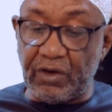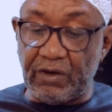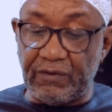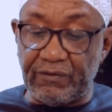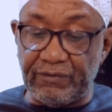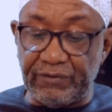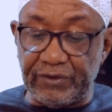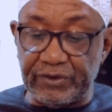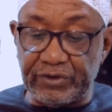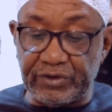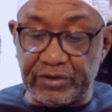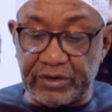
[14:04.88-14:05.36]

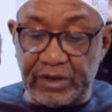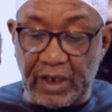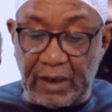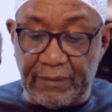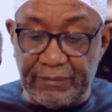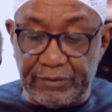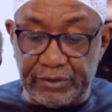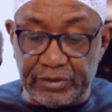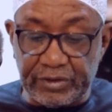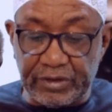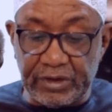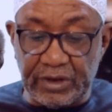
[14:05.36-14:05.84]
convinced the
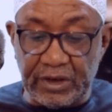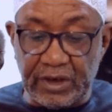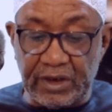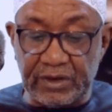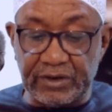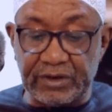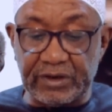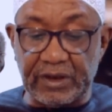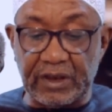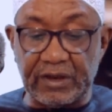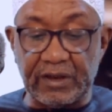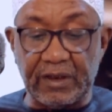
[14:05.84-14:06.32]

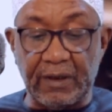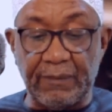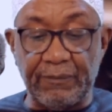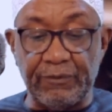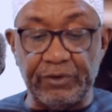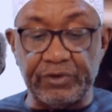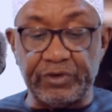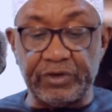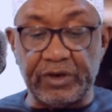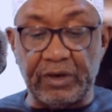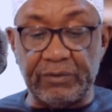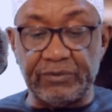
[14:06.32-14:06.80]
Abyssinians that the
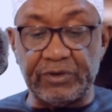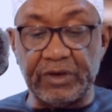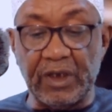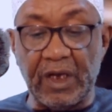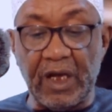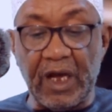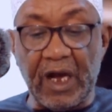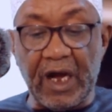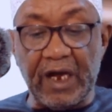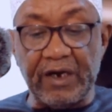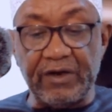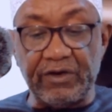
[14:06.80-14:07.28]
Muslims
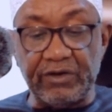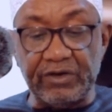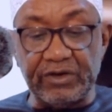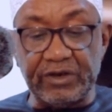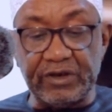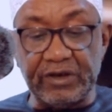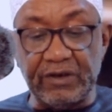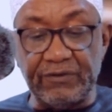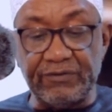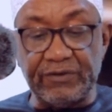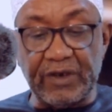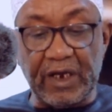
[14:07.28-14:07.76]
had
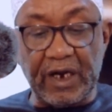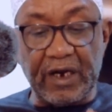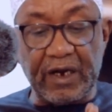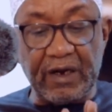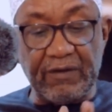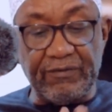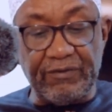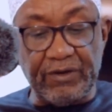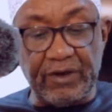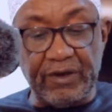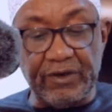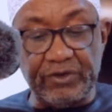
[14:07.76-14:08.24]
received a
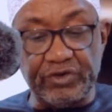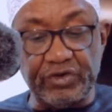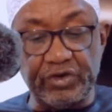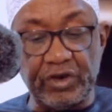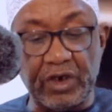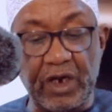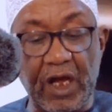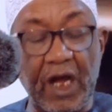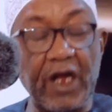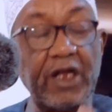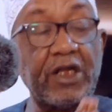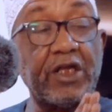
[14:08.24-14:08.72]

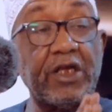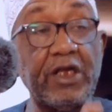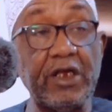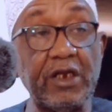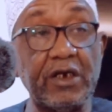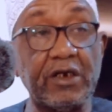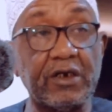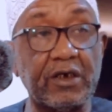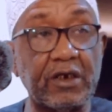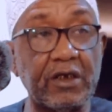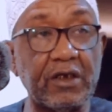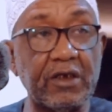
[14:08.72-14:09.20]
revelation
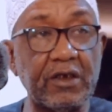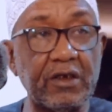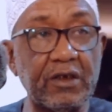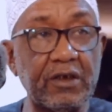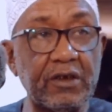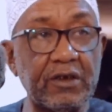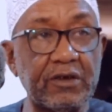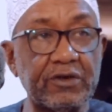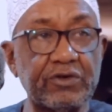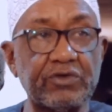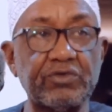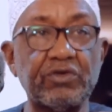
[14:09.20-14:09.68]
akin
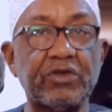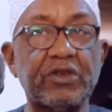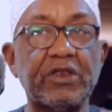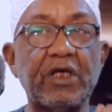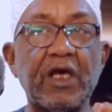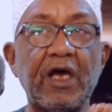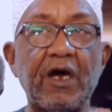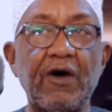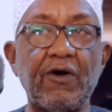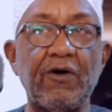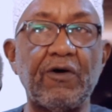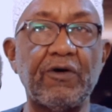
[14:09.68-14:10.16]
to
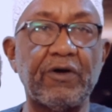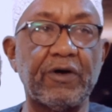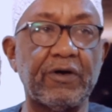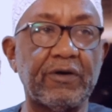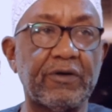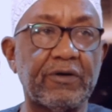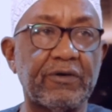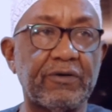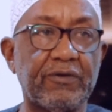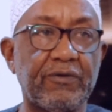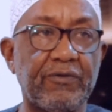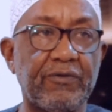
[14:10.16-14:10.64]
their own.